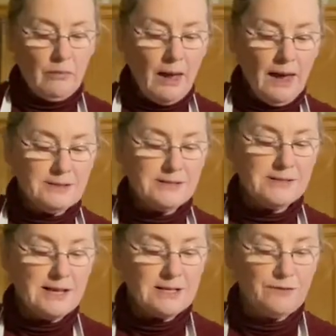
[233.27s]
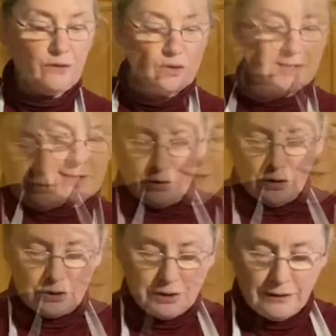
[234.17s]
And it says 4
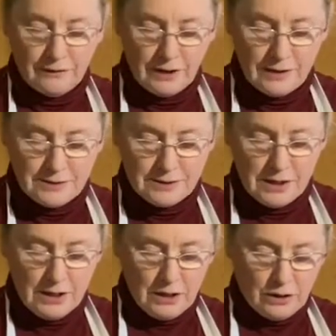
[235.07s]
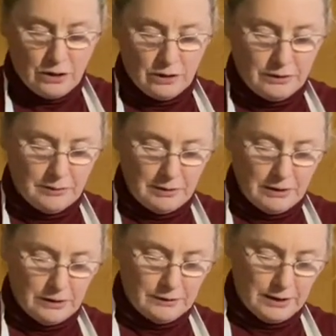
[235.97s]
skinless on these. Cut them
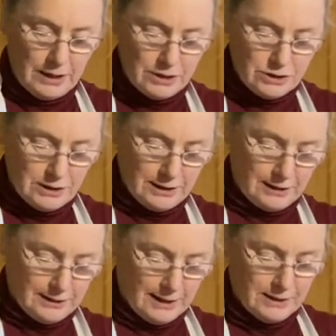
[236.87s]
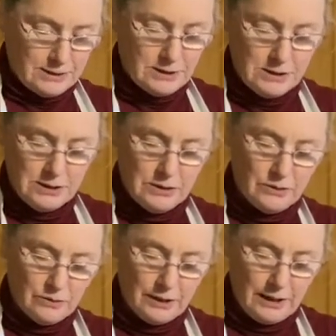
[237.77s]
along the edge like that,
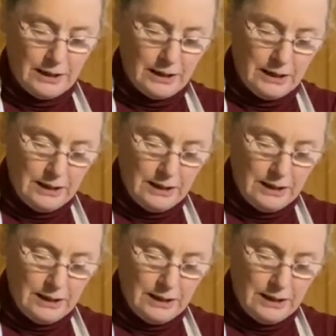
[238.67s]
okay?